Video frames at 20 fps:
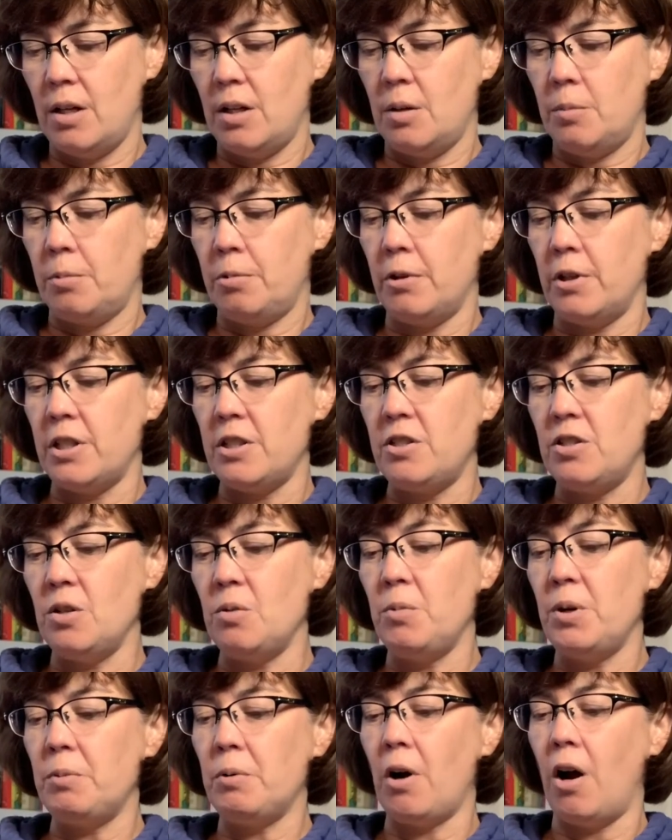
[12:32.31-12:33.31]
Pretty soon
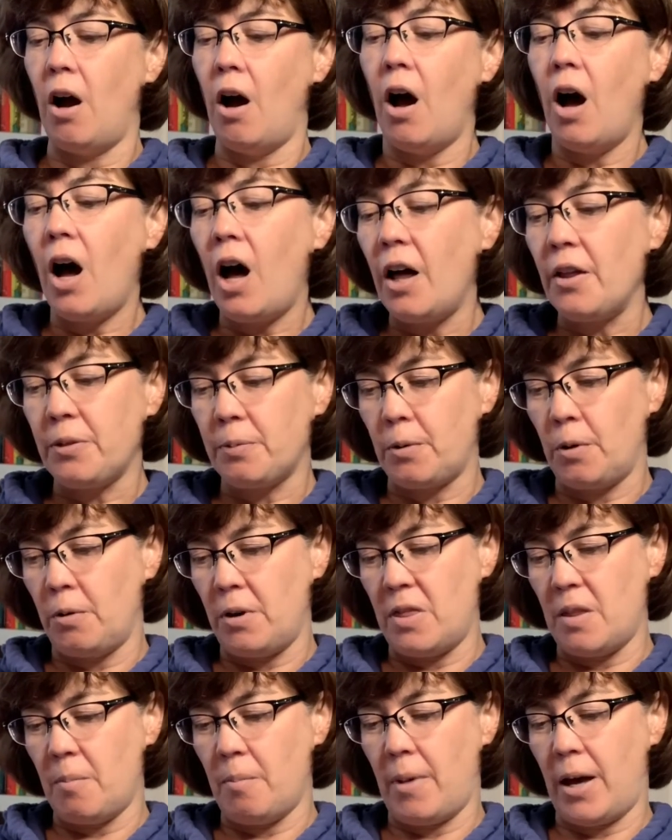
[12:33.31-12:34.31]
we were all throwing
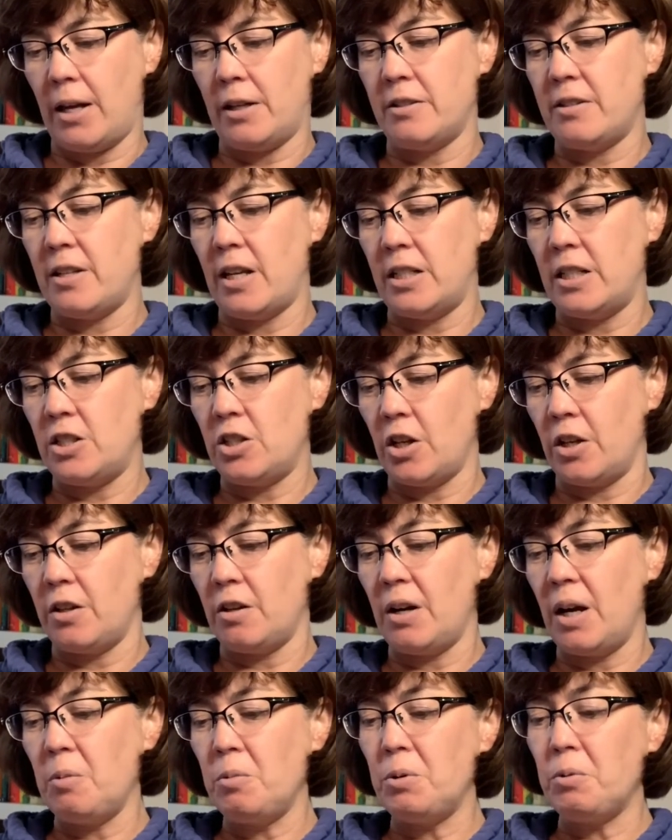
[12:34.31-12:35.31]
the models at each other,
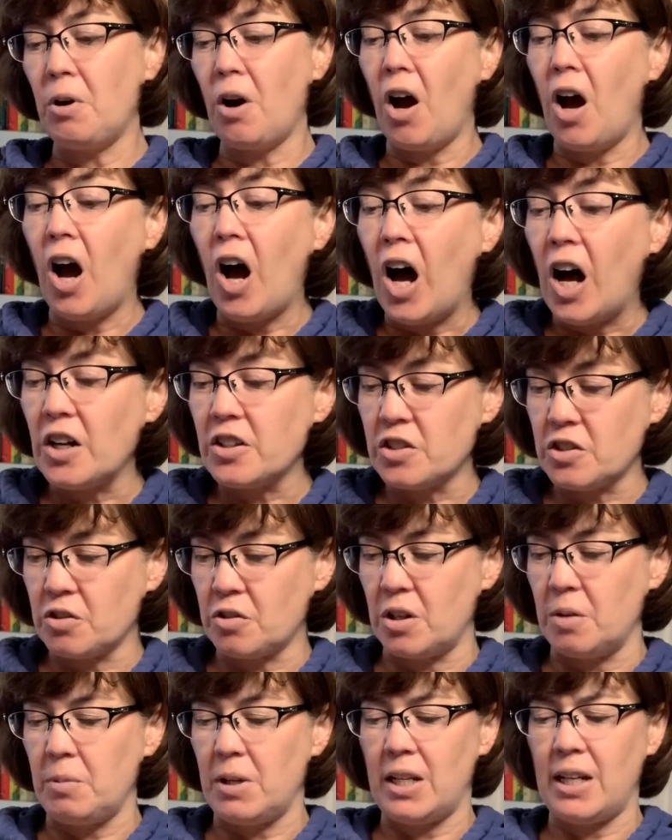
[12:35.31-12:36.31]
and we were all
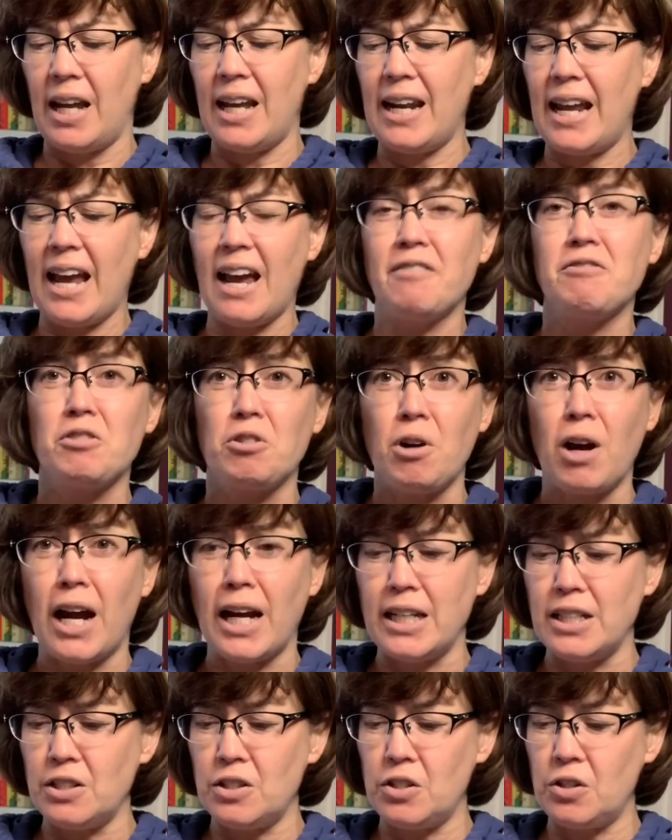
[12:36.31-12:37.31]
screaming and half
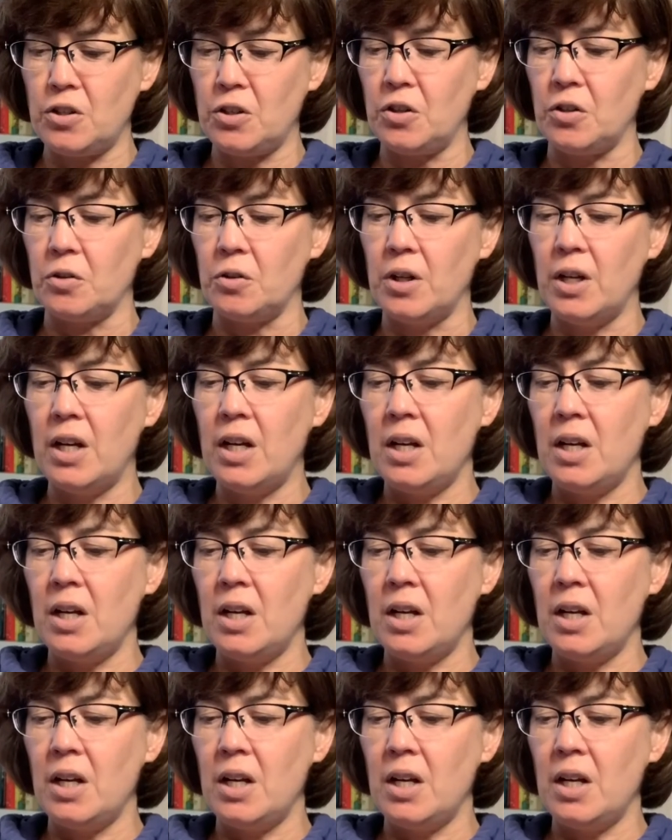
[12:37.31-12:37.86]
crying too